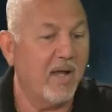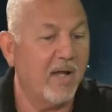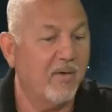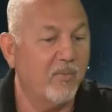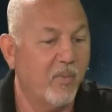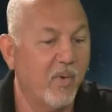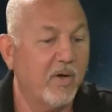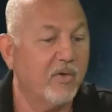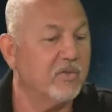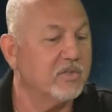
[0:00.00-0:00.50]
how,
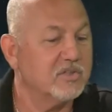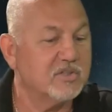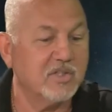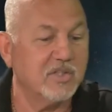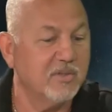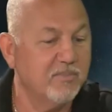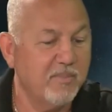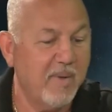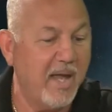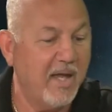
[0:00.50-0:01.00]
where does
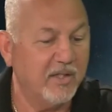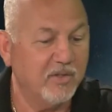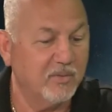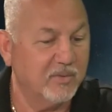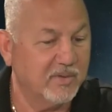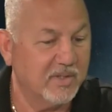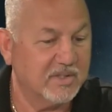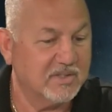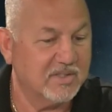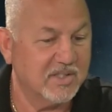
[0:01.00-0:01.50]
the
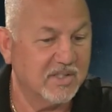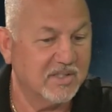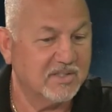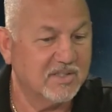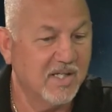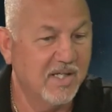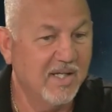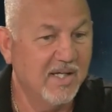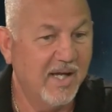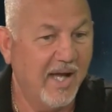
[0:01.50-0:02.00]
manual that says
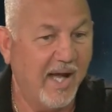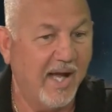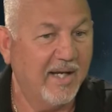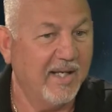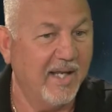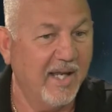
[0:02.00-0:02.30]
how to